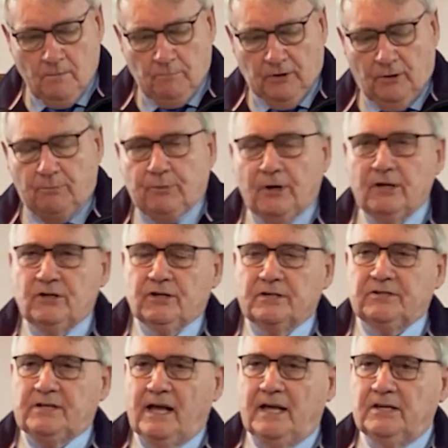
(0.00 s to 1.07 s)
But the preacher
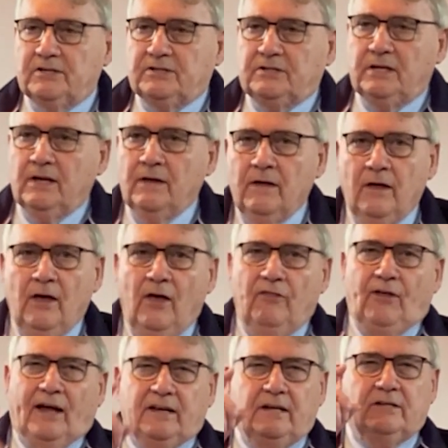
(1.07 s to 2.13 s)
says
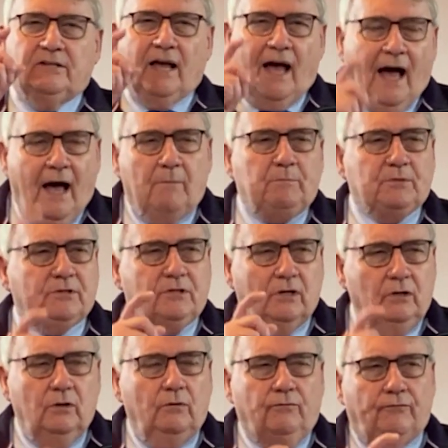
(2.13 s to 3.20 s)
that is
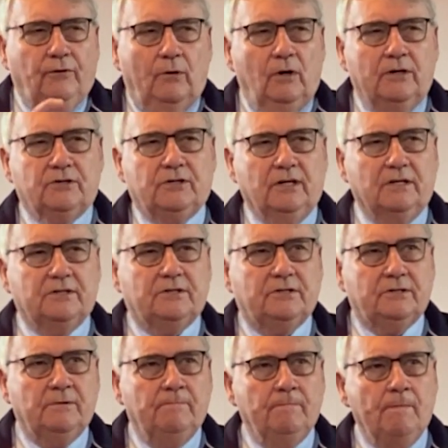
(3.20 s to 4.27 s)
absolute
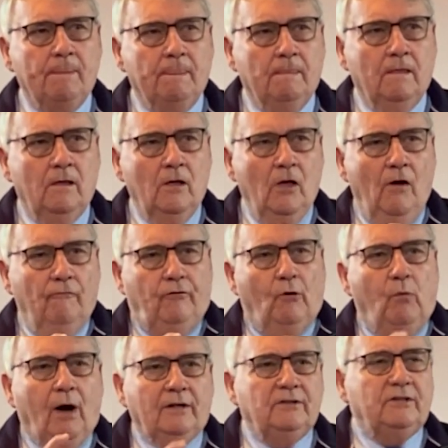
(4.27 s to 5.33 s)
foolishness. For
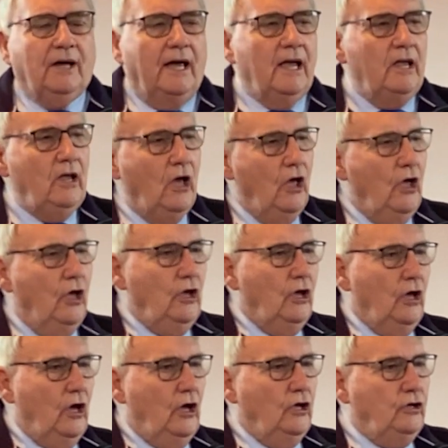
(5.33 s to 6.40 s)
one day
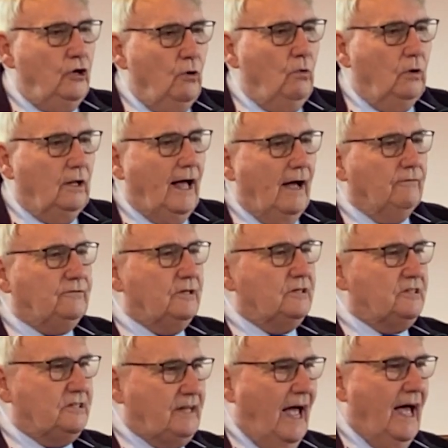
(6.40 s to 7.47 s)
you will have to
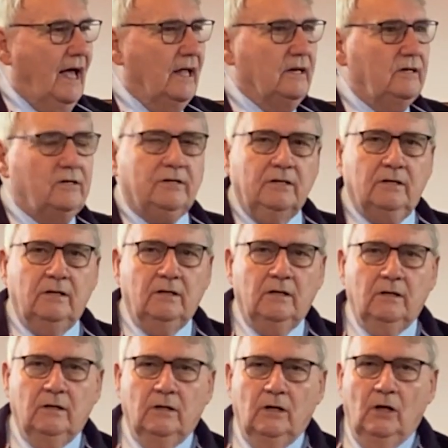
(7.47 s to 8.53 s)
stand
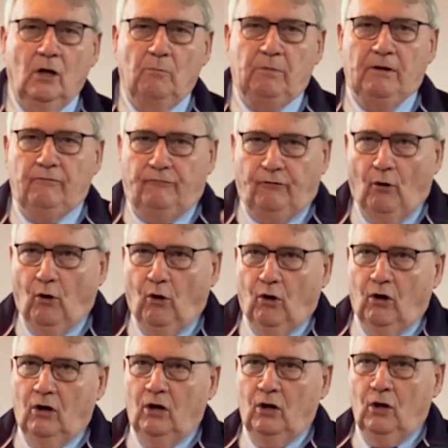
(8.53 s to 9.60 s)

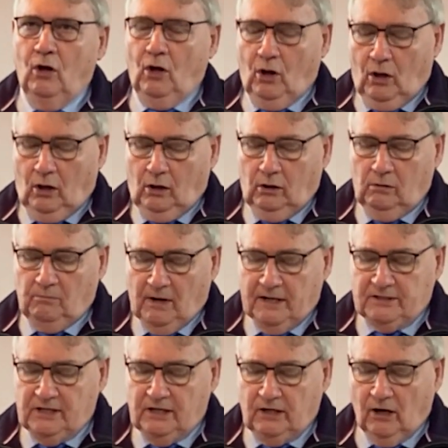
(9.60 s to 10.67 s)
before
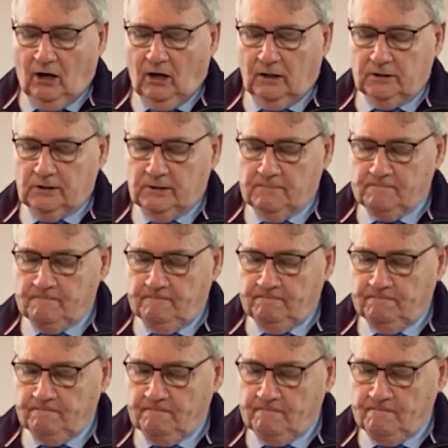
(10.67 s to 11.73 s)
Almighty God.
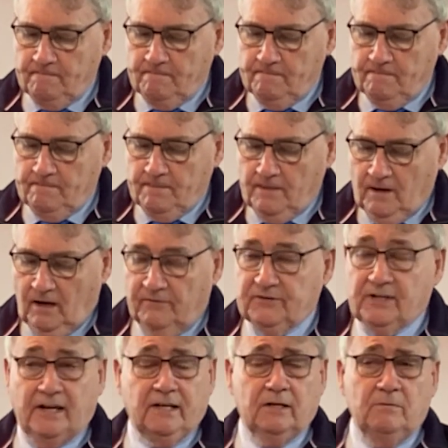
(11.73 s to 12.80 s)
I've
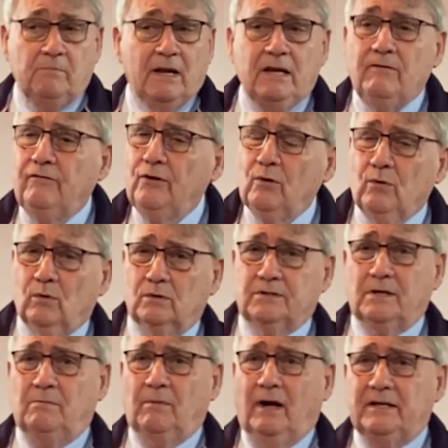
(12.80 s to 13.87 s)
taken many funerals
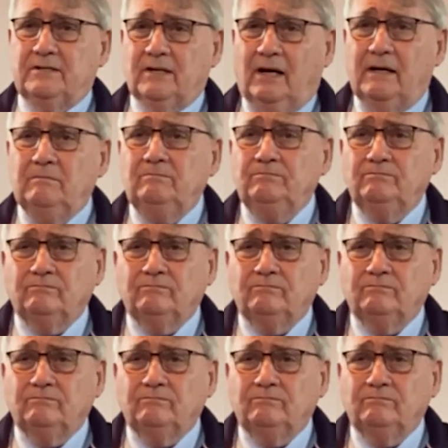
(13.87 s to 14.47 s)
in my time.